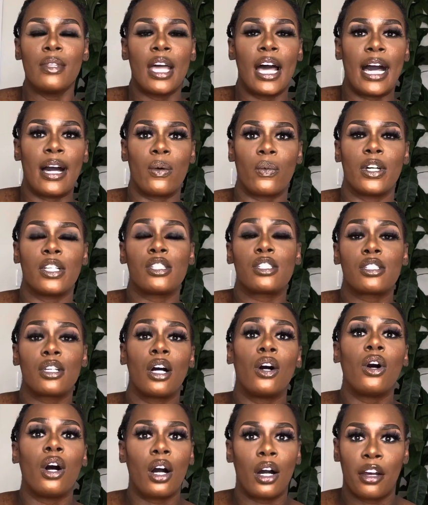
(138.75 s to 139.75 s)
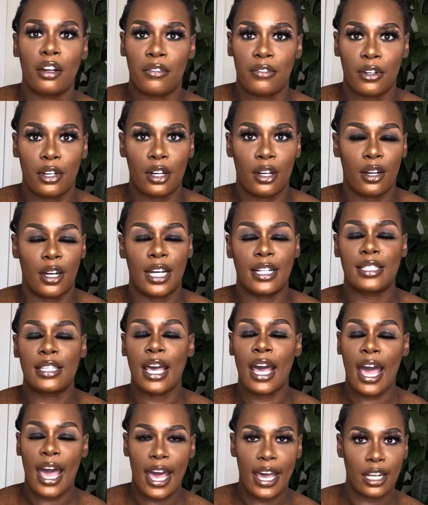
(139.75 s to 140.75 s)
I went so hard for her. I
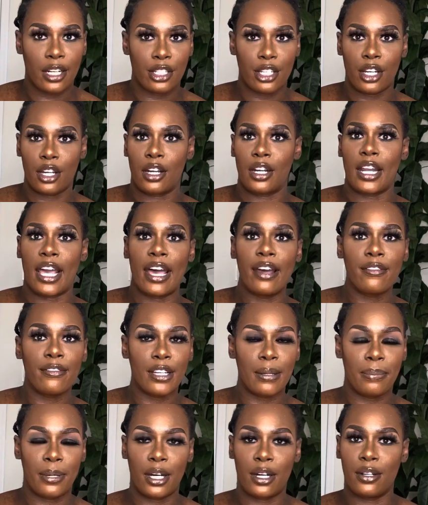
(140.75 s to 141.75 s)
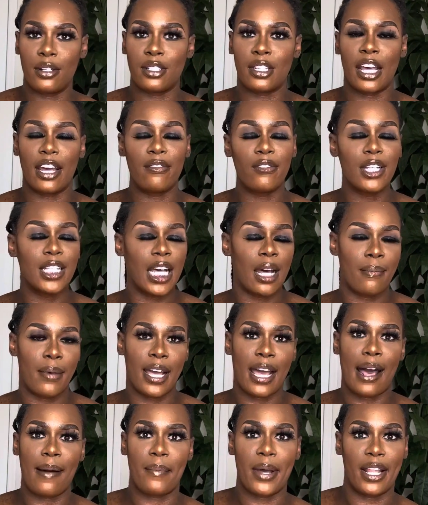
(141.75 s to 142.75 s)
tagged her in every post, every time I
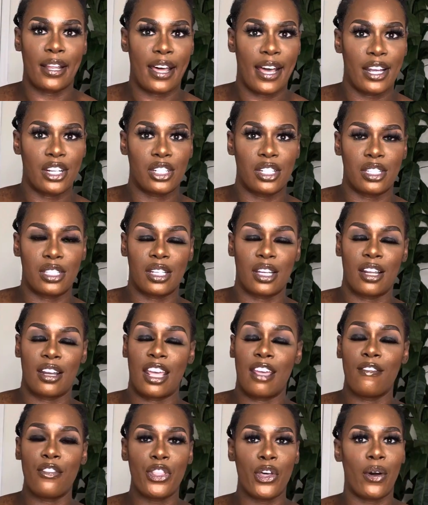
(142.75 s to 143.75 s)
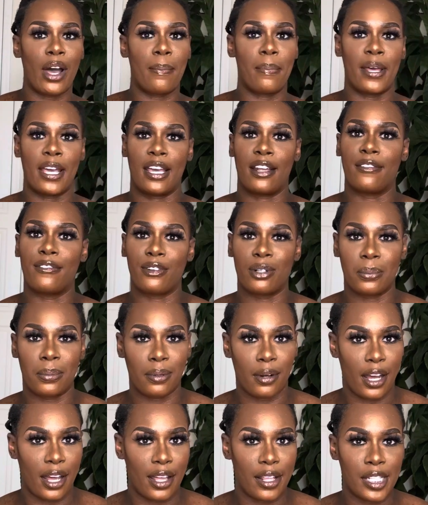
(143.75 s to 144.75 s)
got my lashes done, even though I paid full
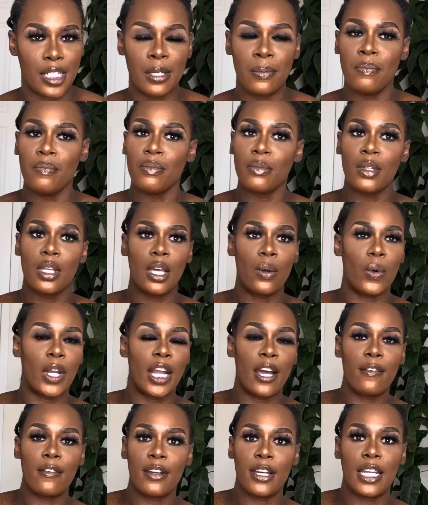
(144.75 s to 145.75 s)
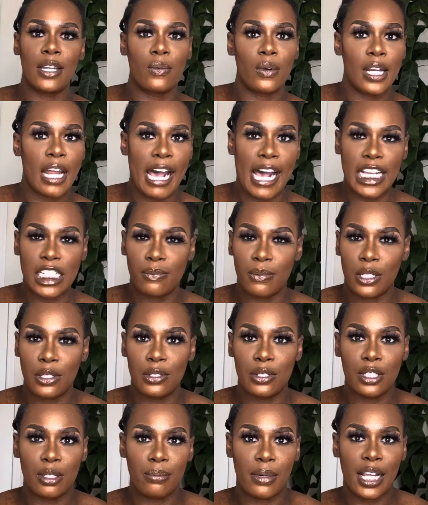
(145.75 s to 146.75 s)
price. Whenever anyone asked me who
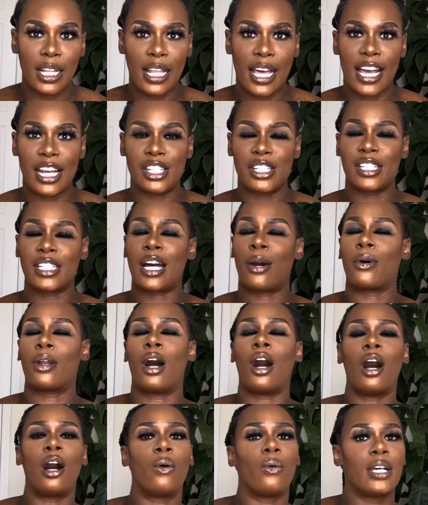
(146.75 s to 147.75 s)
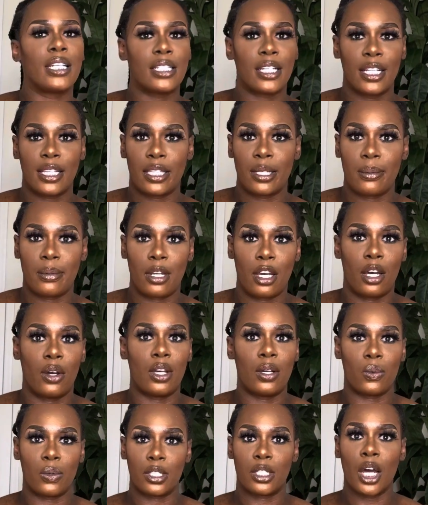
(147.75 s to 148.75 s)
did my lashes, I would always let them know
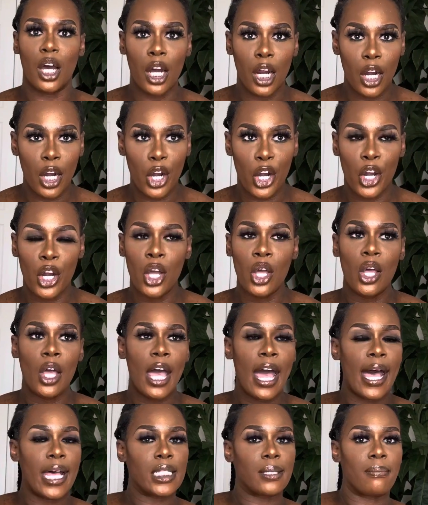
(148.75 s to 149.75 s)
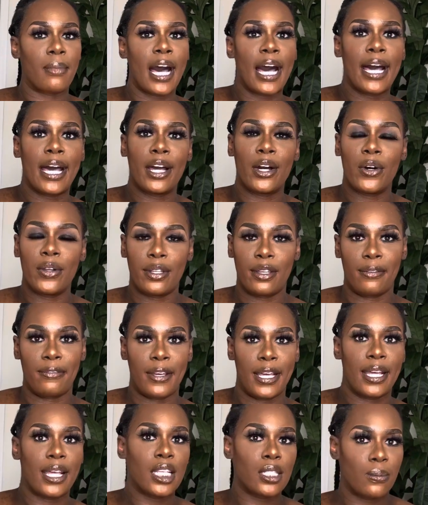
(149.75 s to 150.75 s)
it was her. As my
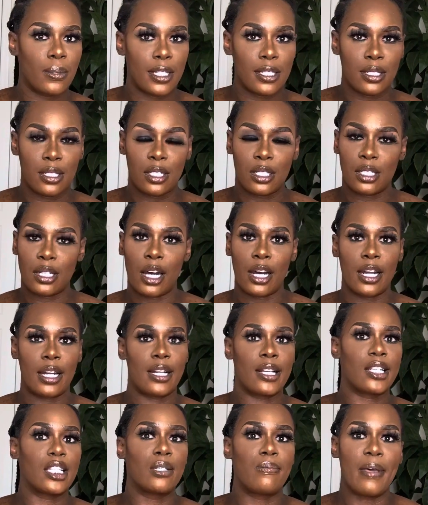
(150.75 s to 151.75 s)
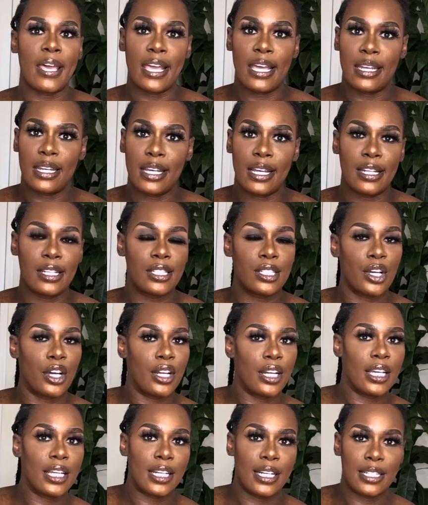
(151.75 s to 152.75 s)
OnlyFans business started expanding and
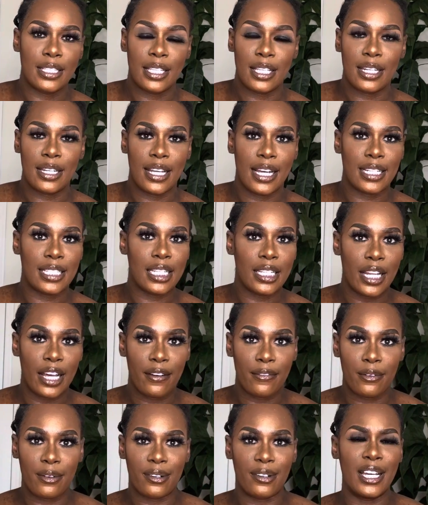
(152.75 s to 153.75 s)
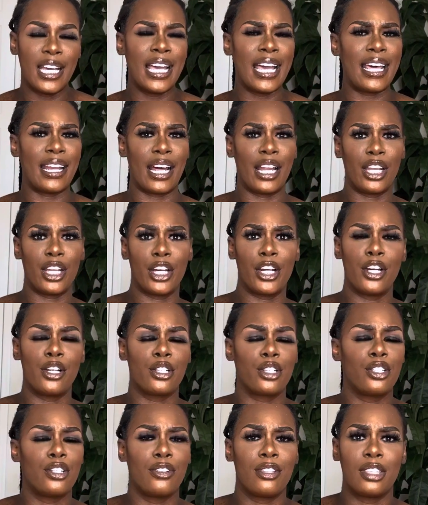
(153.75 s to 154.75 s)
started getting to the next level, and I
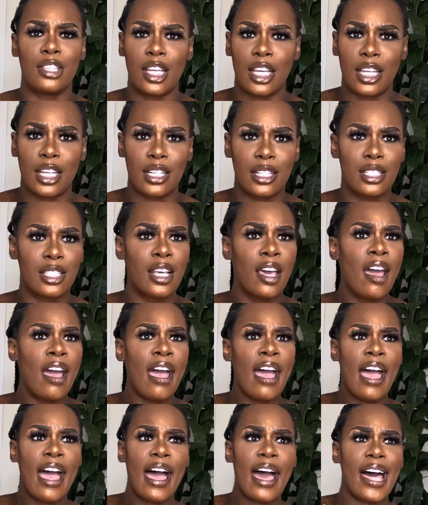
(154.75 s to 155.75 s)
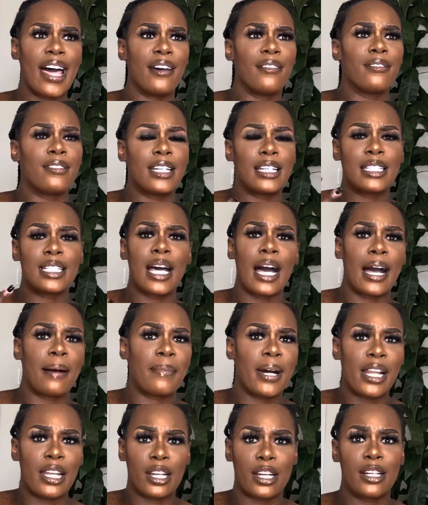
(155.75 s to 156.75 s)
learned new things, every time
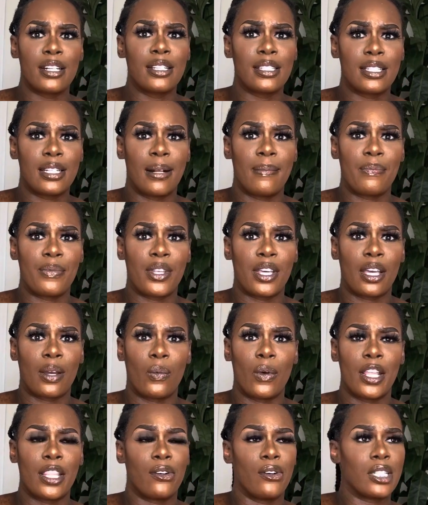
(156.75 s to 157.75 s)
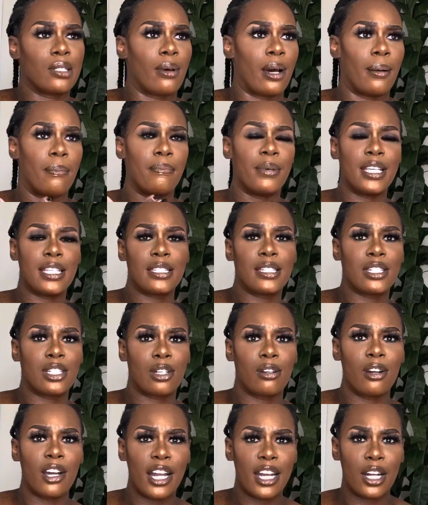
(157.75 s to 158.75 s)
I learned something, whether it was about business
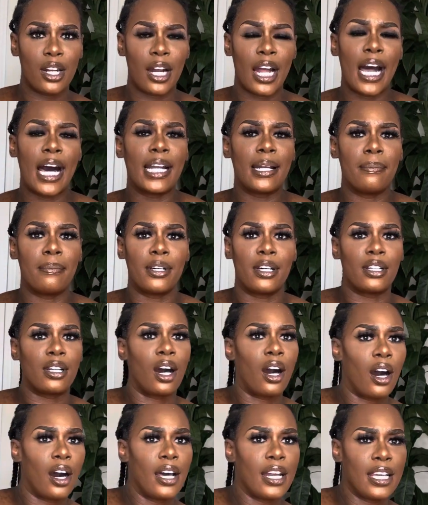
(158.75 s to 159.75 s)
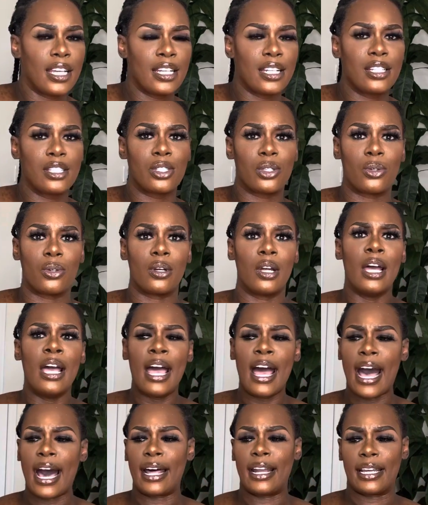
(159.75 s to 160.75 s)
credit or how to build an audience or
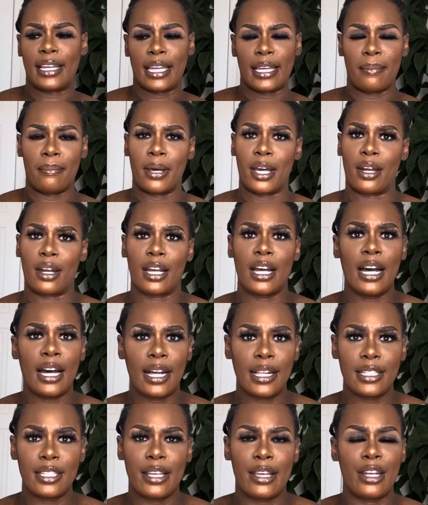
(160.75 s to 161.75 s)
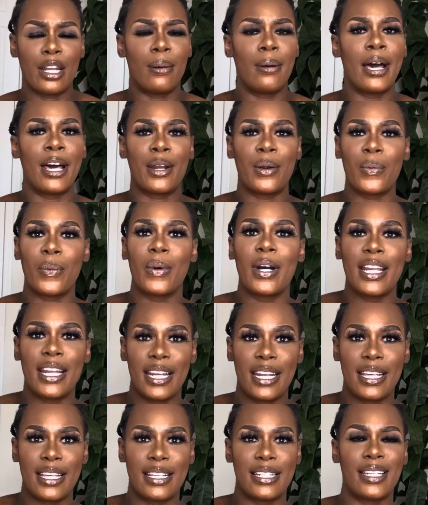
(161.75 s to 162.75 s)
how to get better content, no matter what it
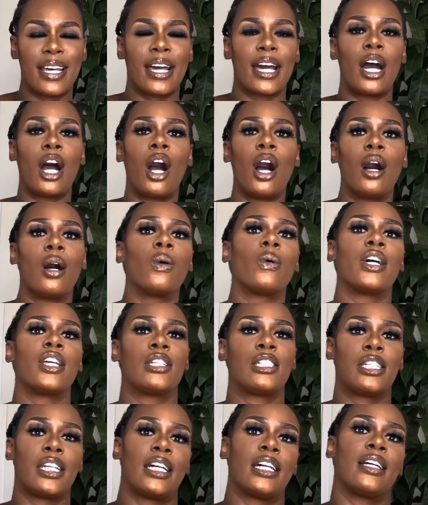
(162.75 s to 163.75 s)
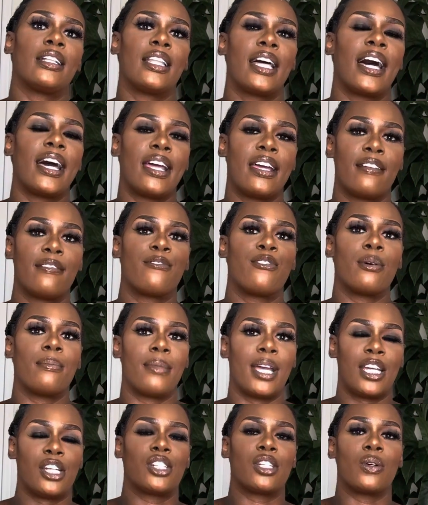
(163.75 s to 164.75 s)
is, like, I always shared that
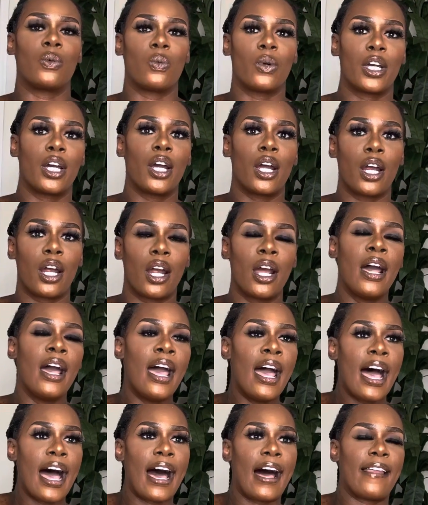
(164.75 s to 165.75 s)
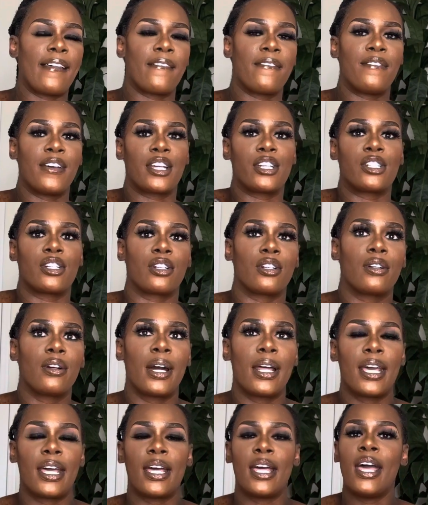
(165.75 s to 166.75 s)
information with her, how to fix your
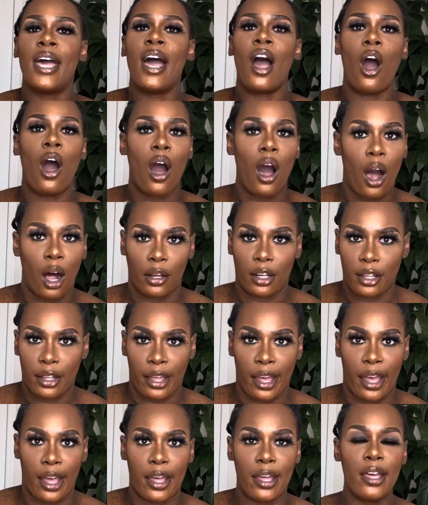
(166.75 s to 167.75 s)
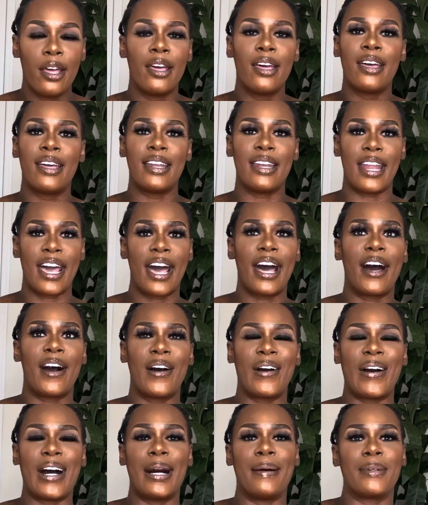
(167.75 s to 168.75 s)
credit, all of that.
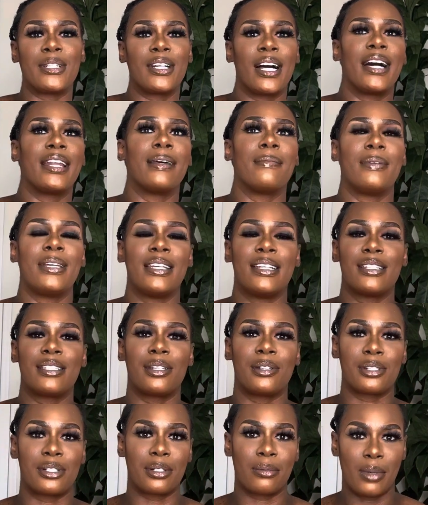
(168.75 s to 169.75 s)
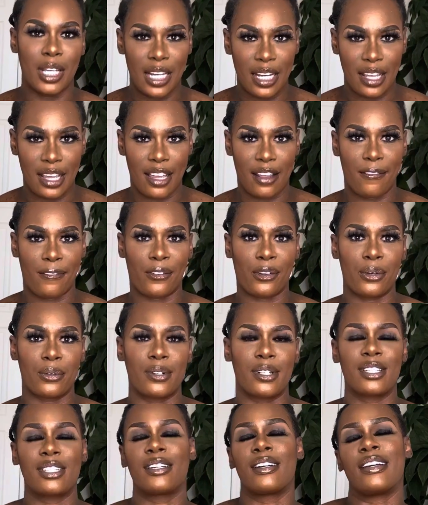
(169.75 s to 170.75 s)
Now I'm trying to be a social media
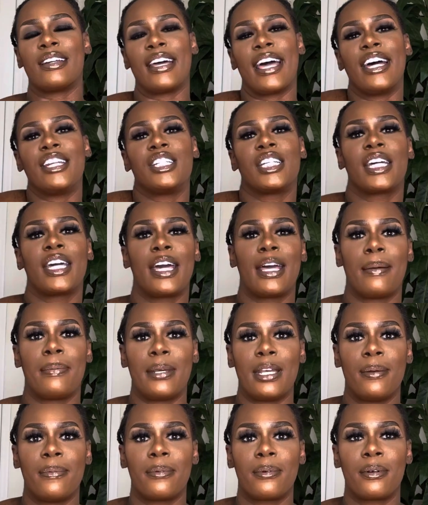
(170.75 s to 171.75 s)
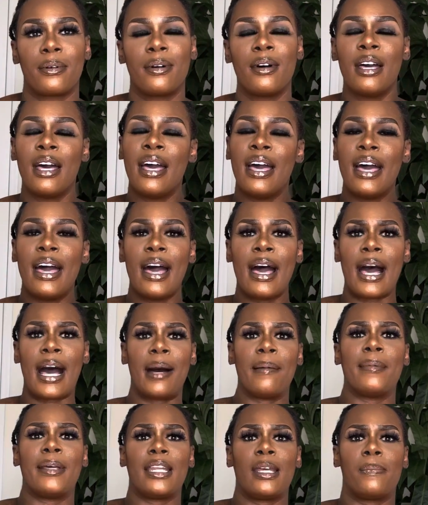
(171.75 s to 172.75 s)
influencer and educate people. How
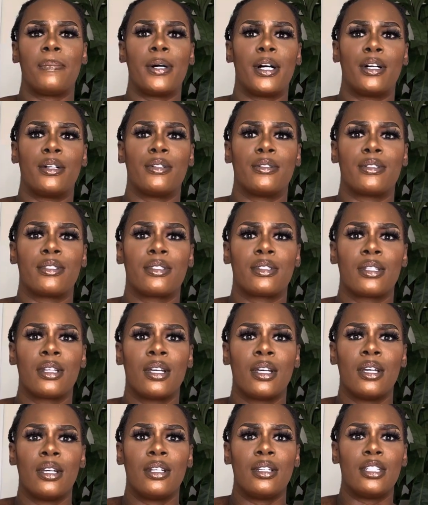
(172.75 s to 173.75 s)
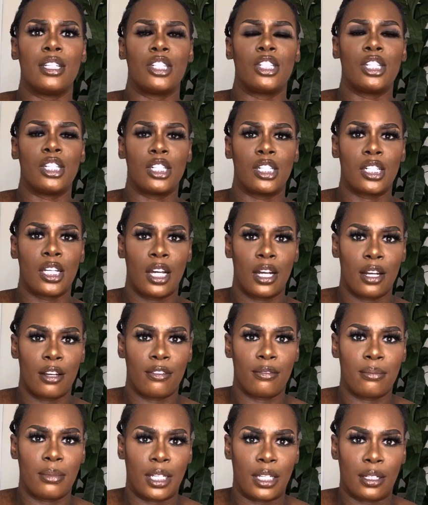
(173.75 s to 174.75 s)
many posts did she share
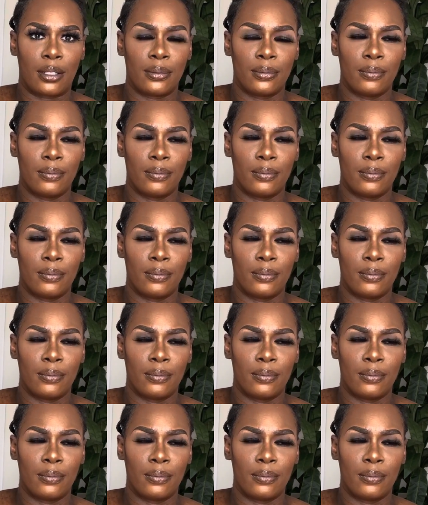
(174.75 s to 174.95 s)
of me?